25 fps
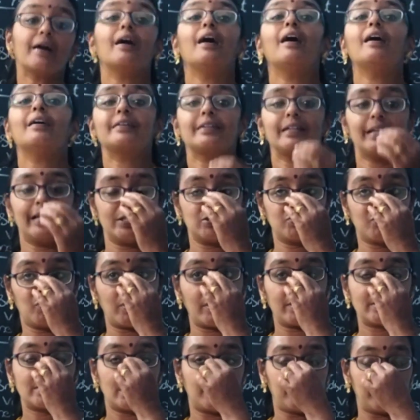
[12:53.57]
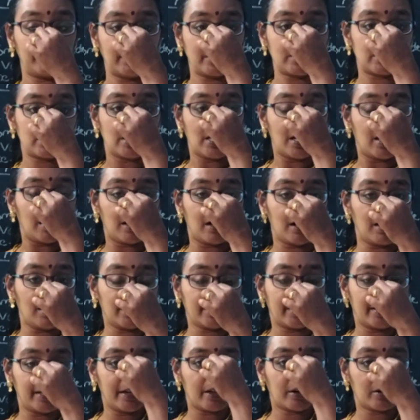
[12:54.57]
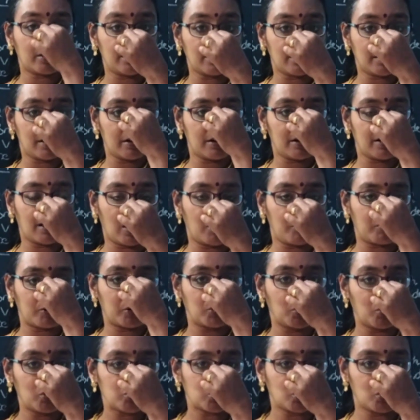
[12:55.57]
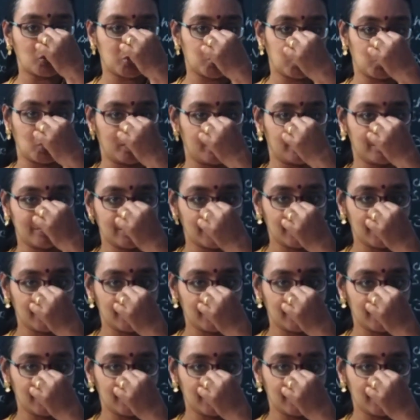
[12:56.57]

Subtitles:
Cartilage. For example, this here, our nose also.